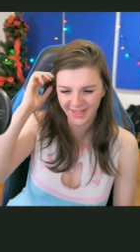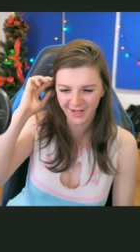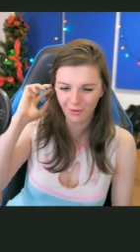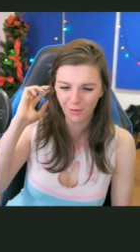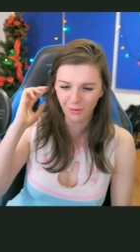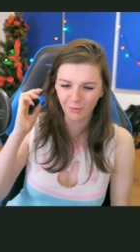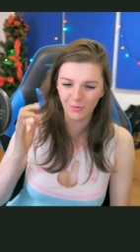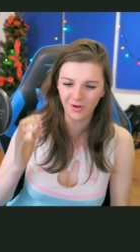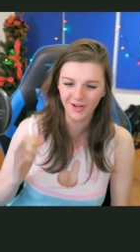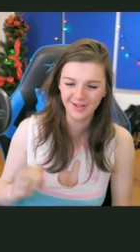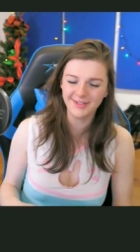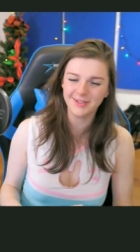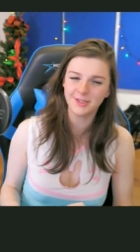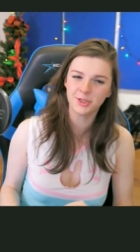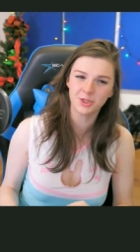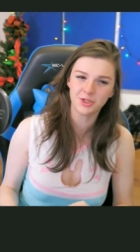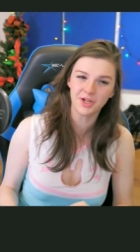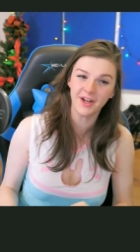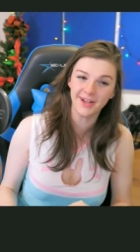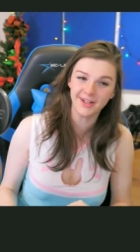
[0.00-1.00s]
they all want
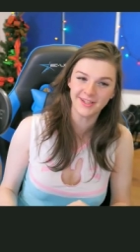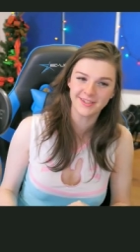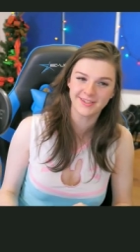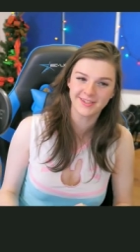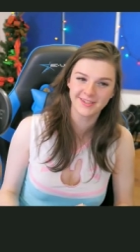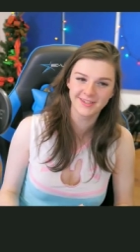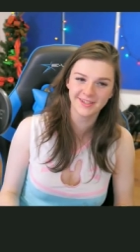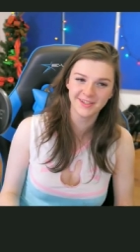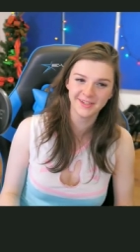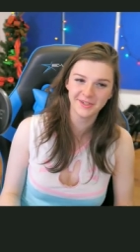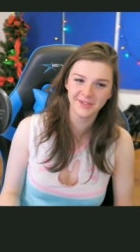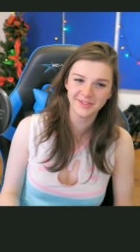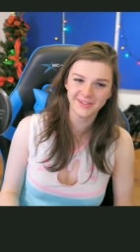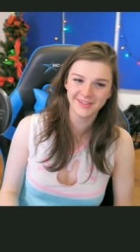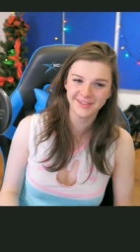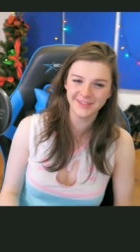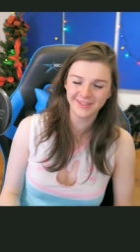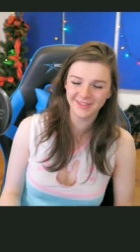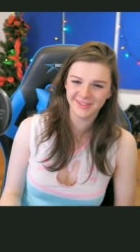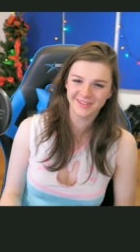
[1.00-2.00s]
Chads.
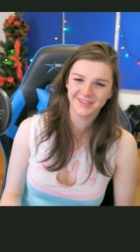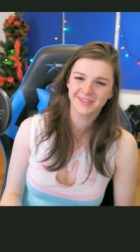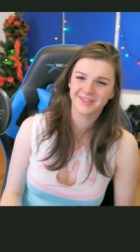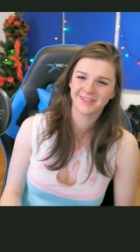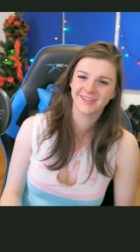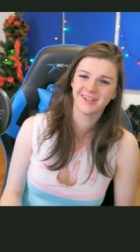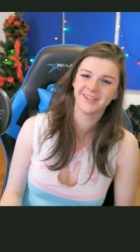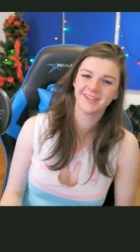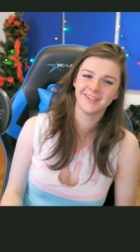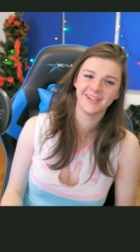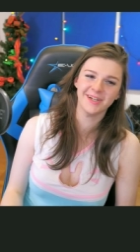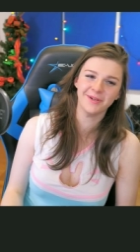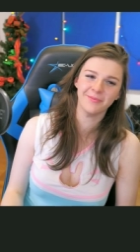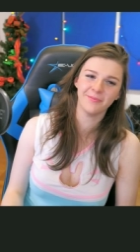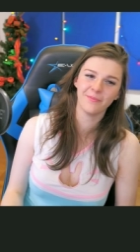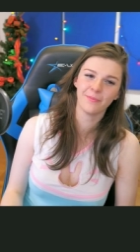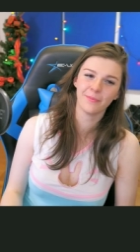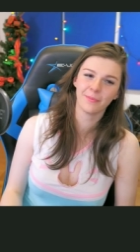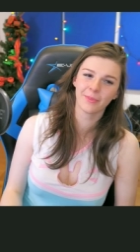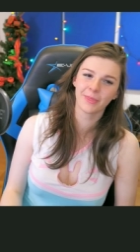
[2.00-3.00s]
Goddamn.
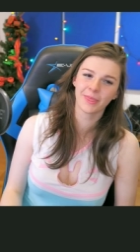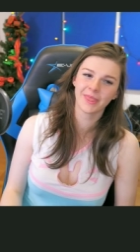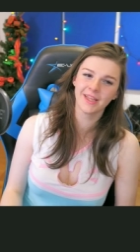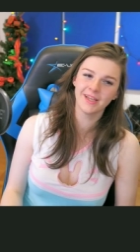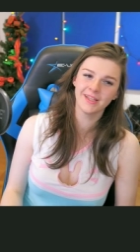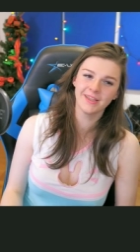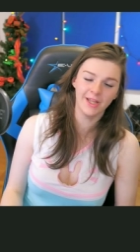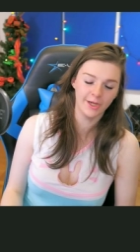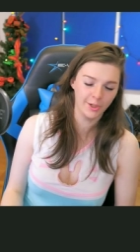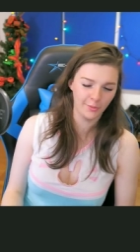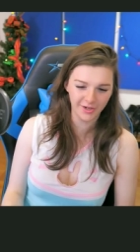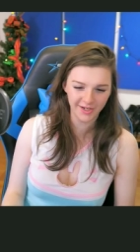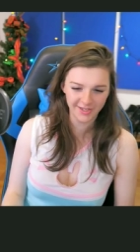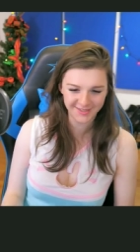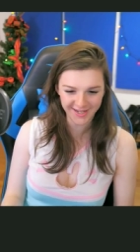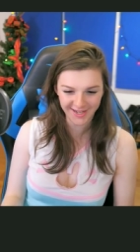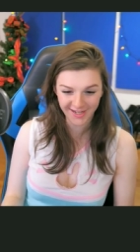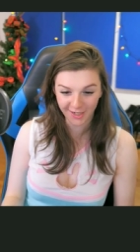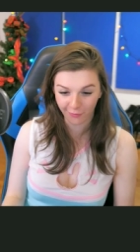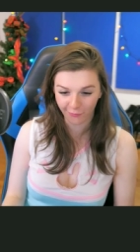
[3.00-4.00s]
They don't want to
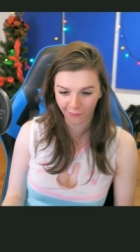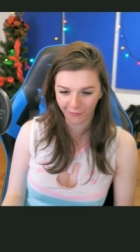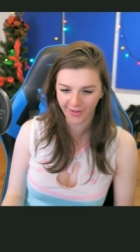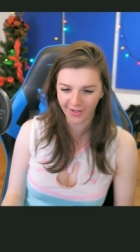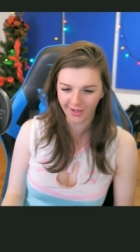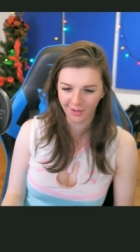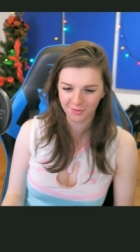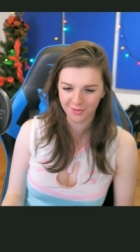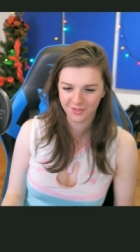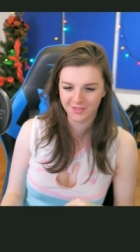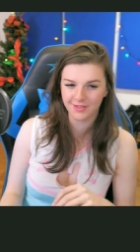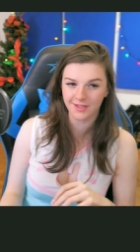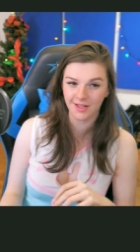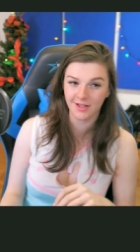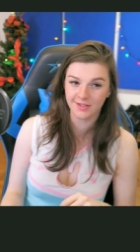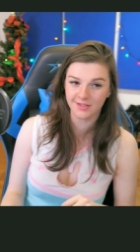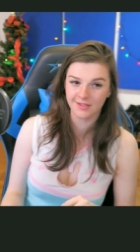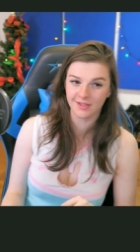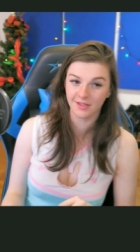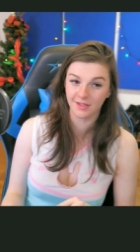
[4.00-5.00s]
date a fellow
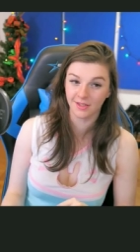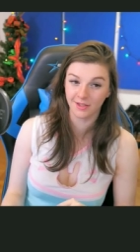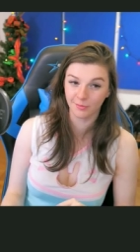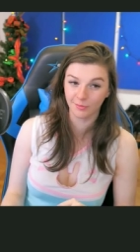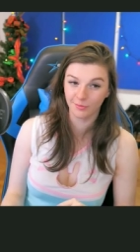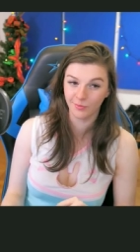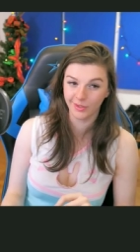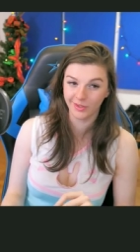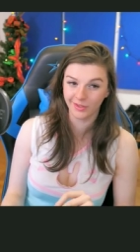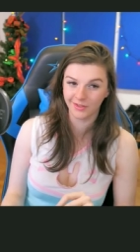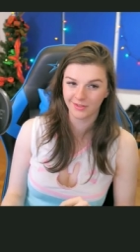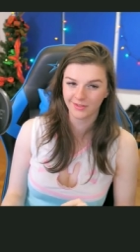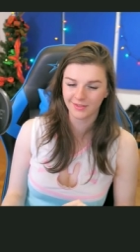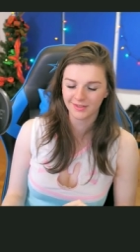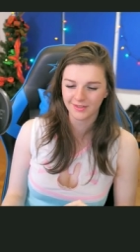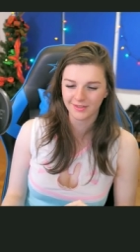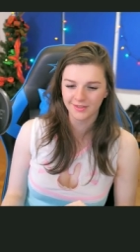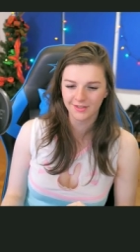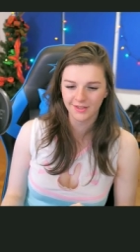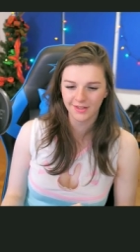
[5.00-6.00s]
Stacy like me.
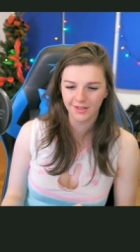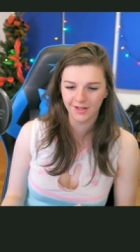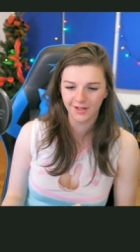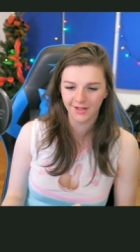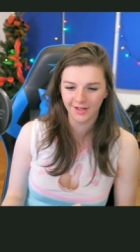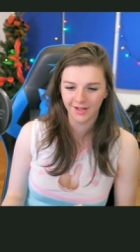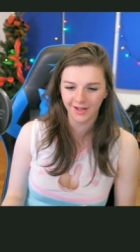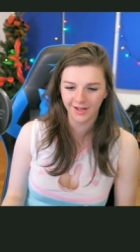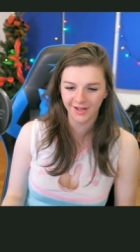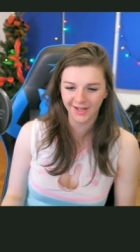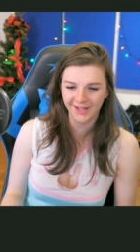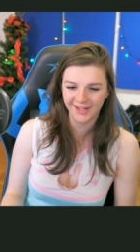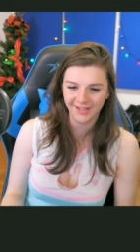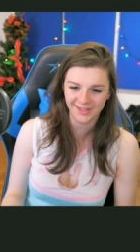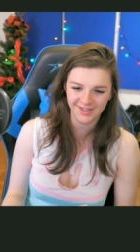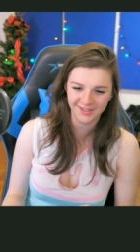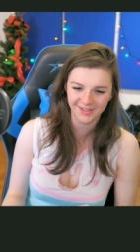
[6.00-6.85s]
Uh,